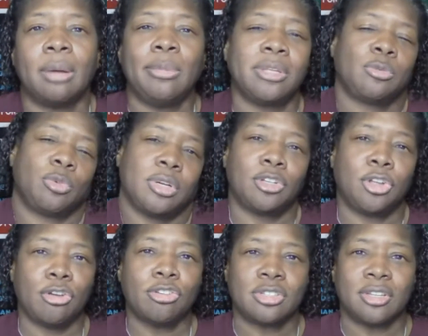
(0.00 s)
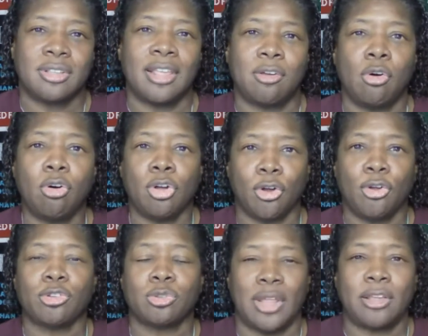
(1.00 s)
I mean, that's what the girls don't. Not all
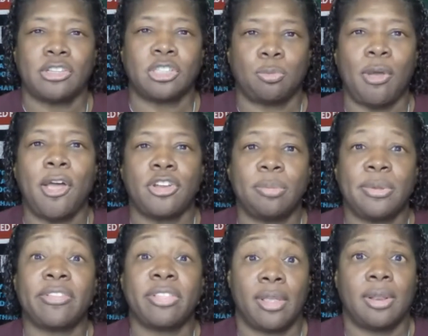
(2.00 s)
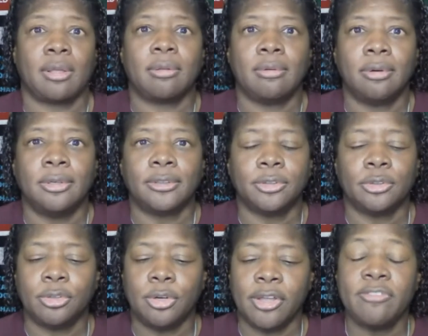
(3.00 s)
girls like inspired to be athletic
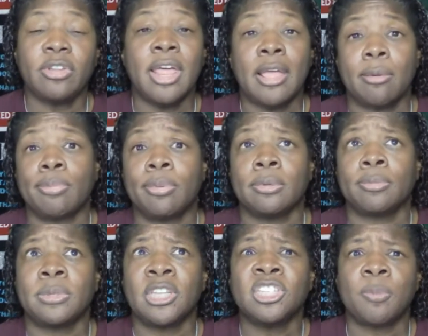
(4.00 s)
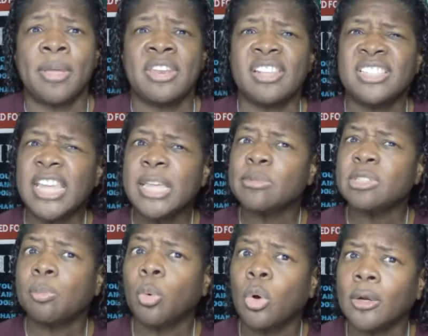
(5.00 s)
or even to participate in a team
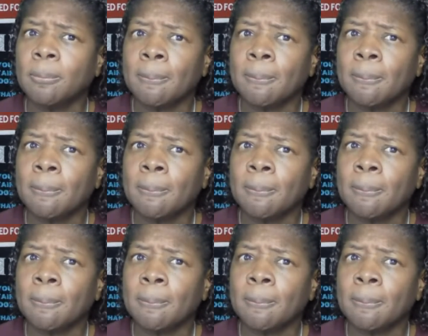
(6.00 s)
sport.